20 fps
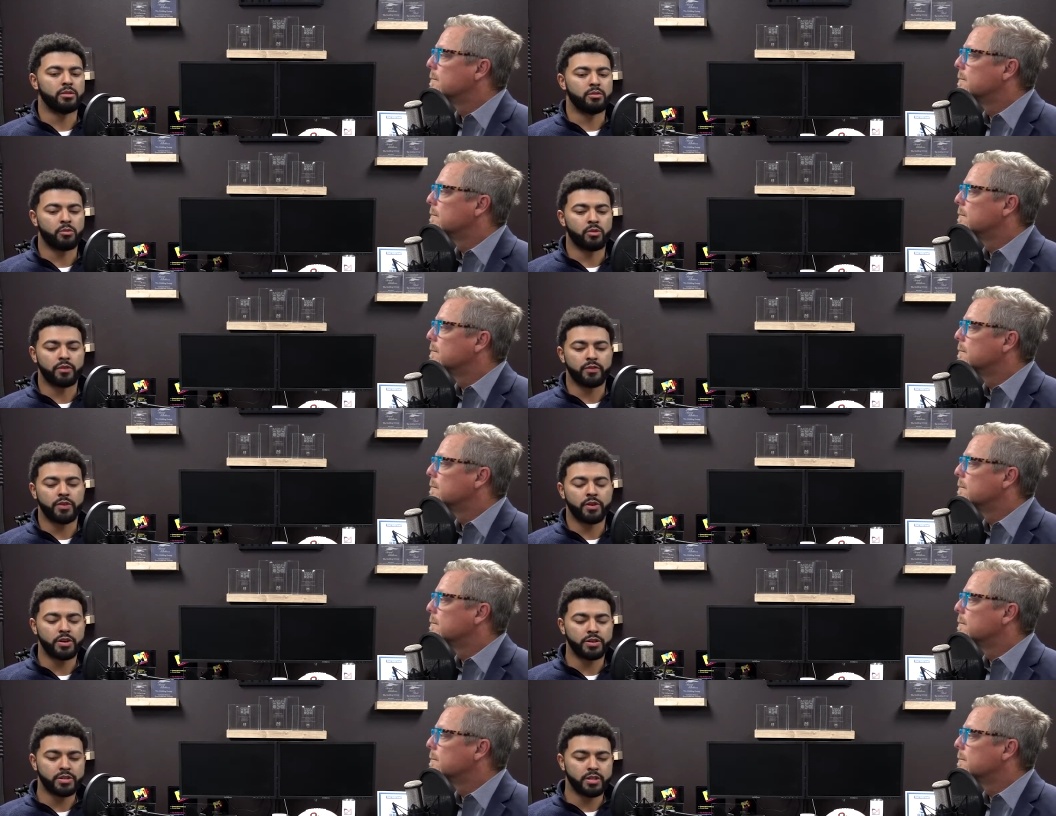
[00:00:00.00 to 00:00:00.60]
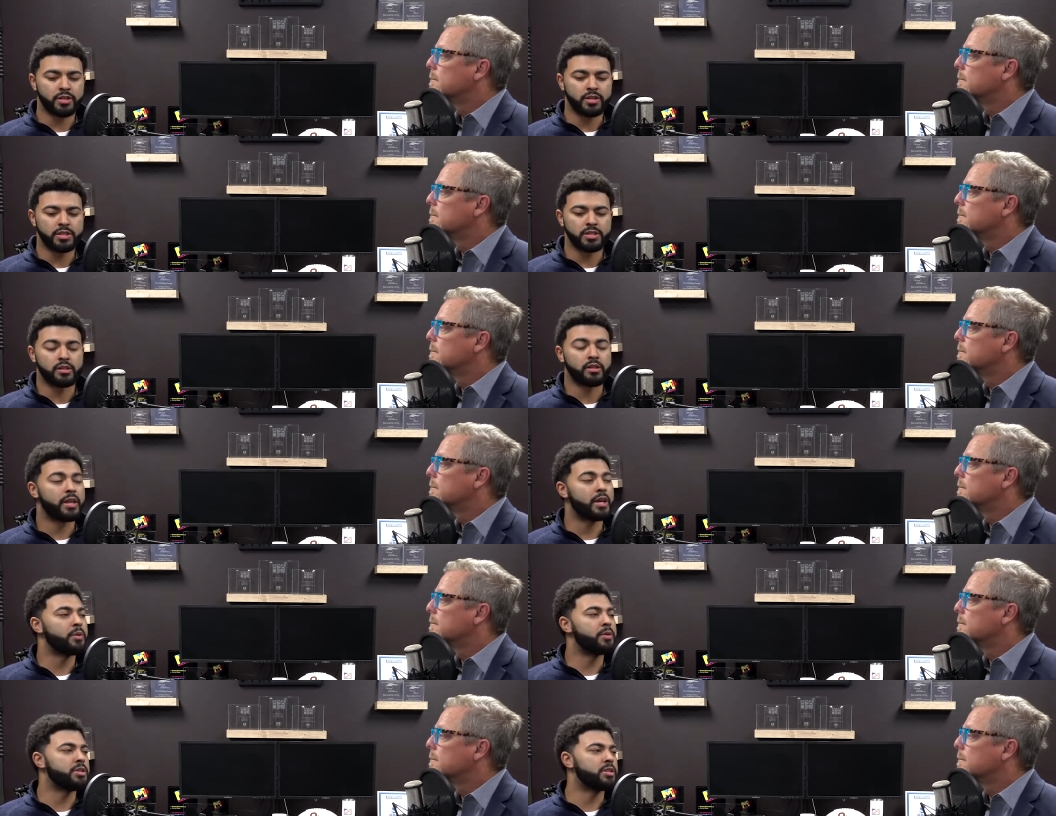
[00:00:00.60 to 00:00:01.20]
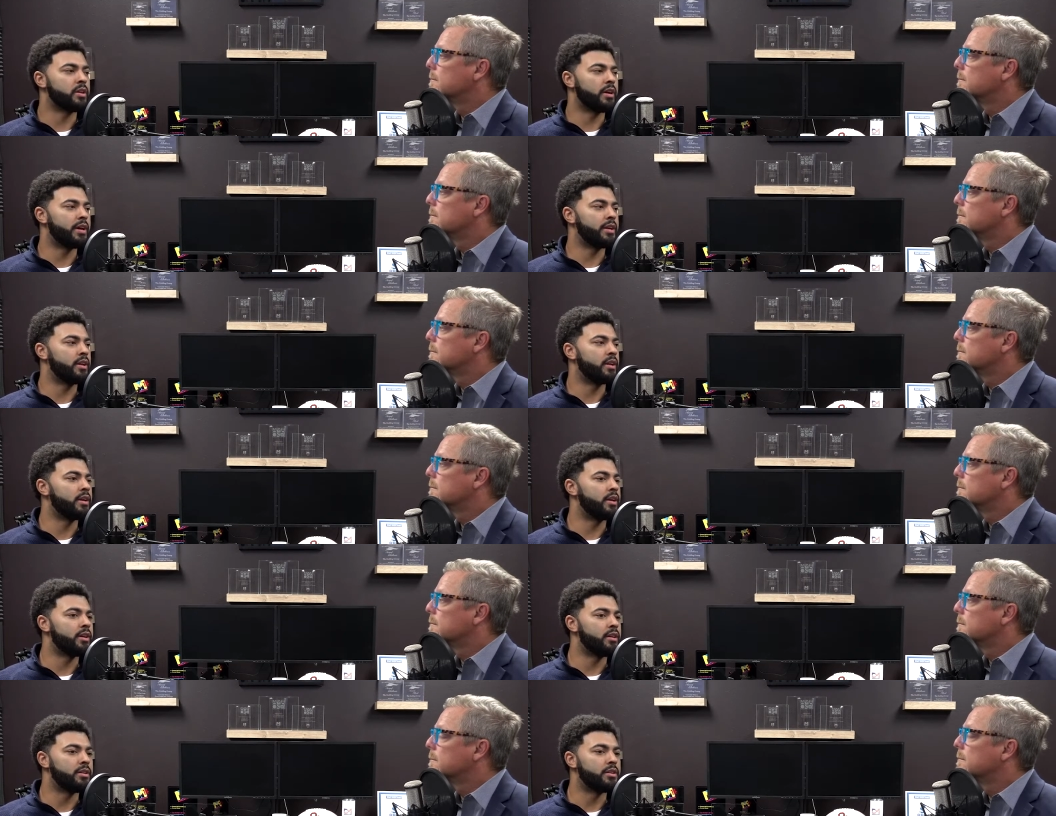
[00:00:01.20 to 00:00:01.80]
Speaker 1: refer to this language line
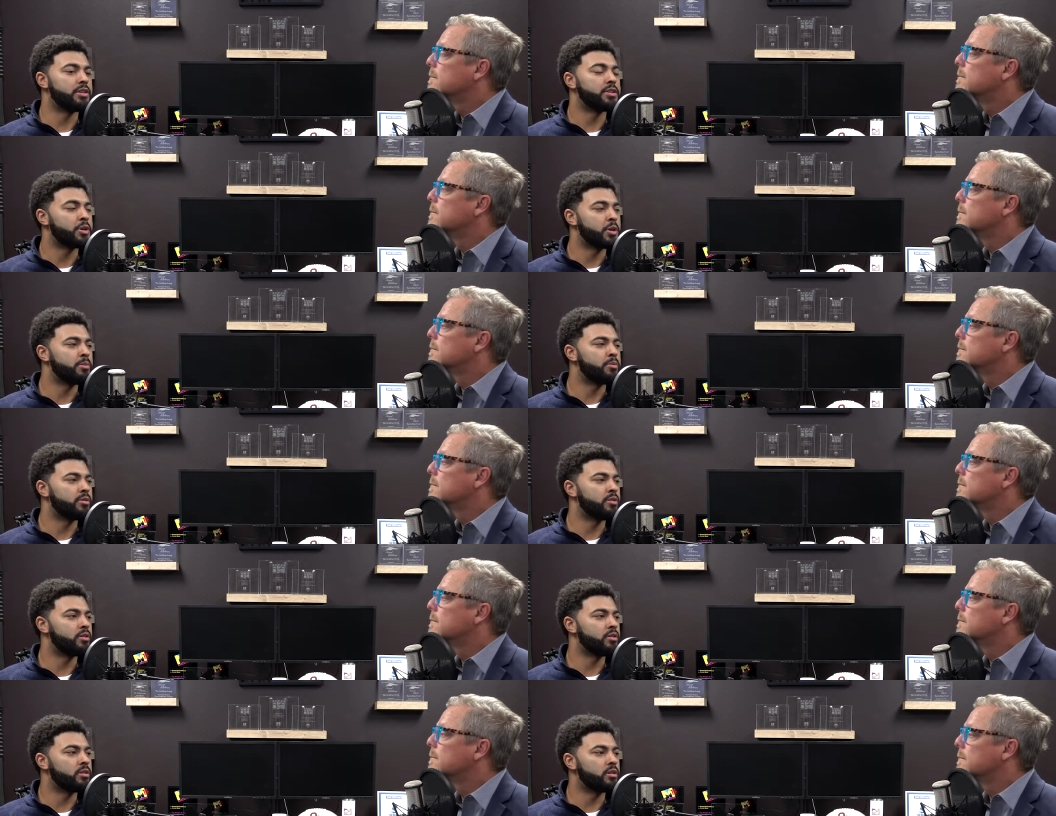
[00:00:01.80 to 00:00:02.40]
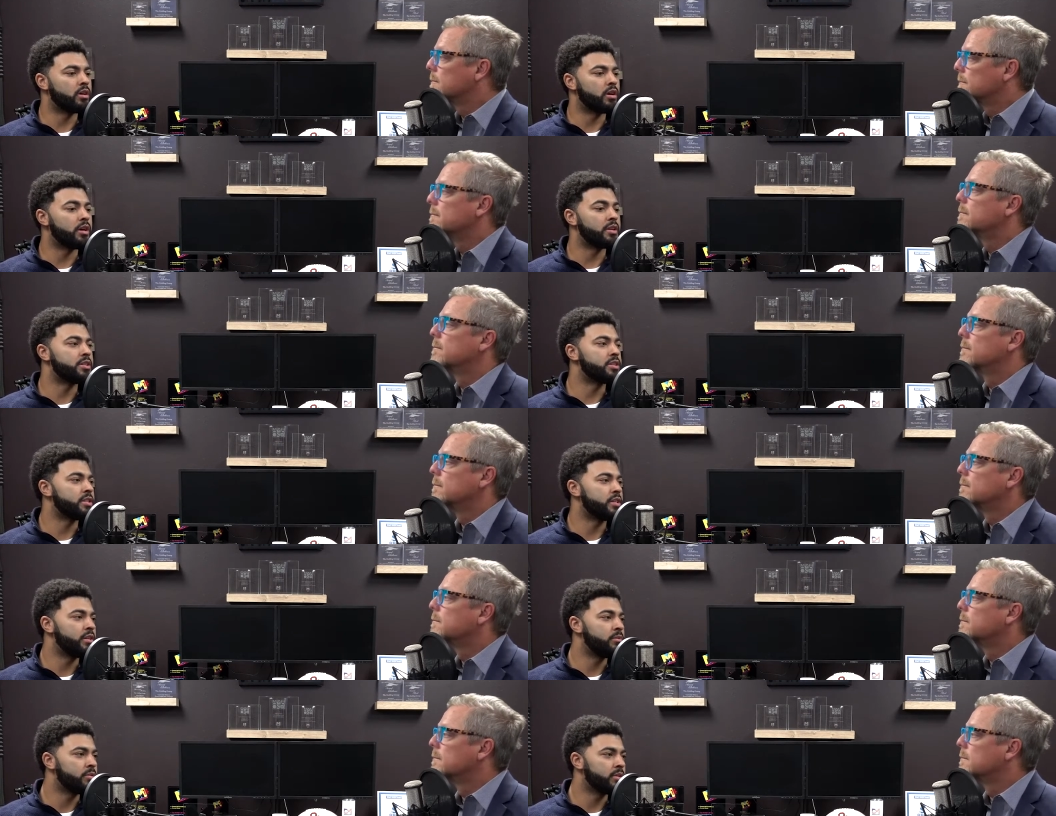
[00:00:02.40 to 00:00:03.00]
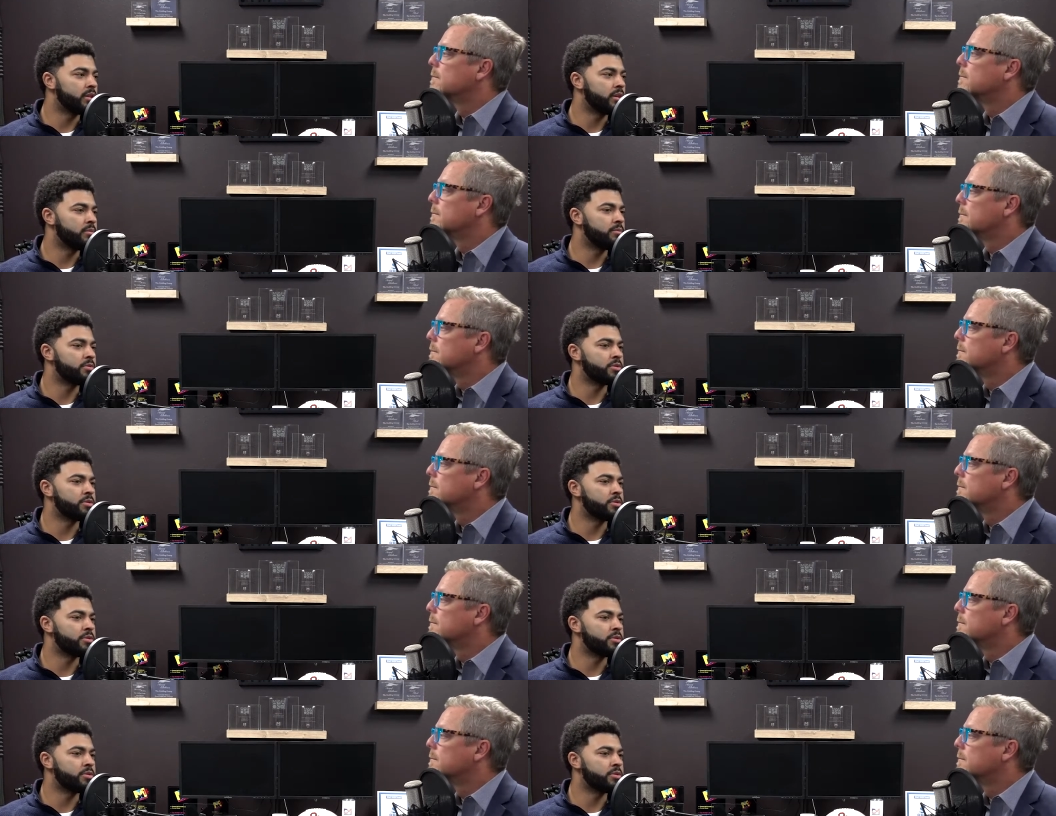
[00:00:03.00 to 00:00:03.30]
and get an interpreter on scene with them